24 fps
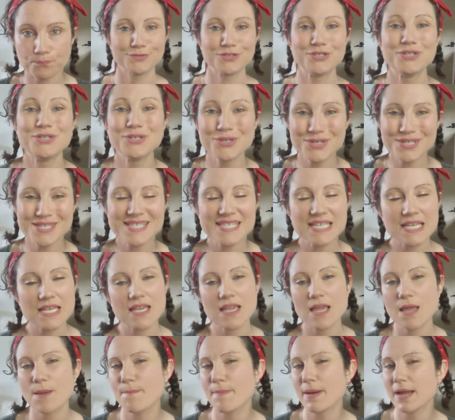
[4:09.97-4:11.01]
You can see
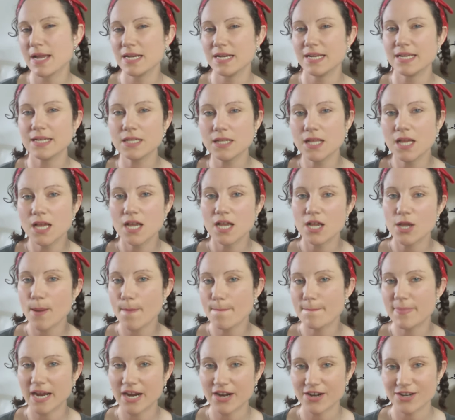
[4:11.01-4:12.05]
in my little
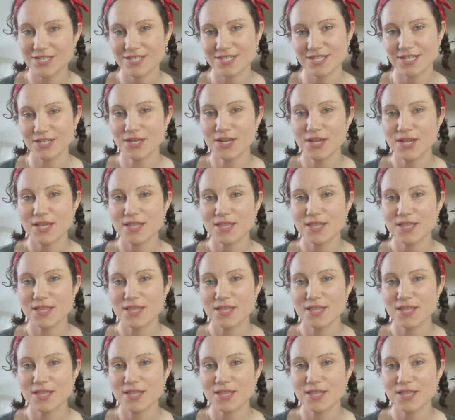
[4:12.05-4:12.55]
comparison